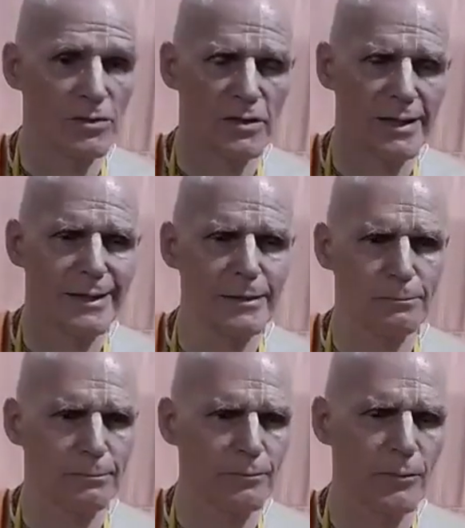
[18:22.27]
say,
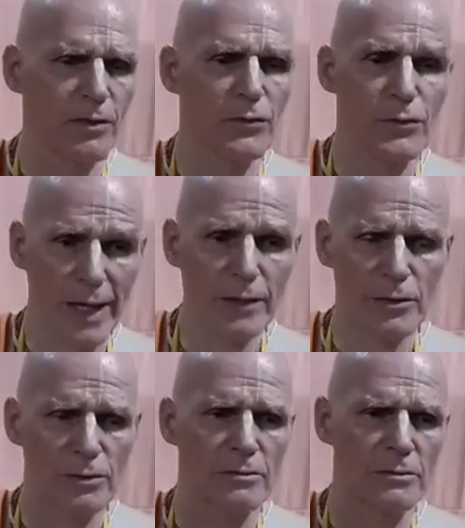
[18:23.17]

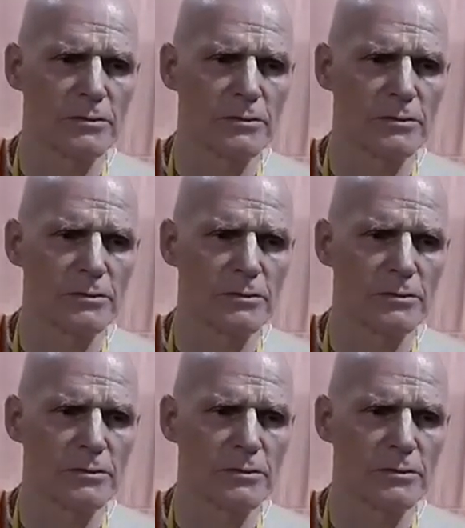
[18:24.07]
factor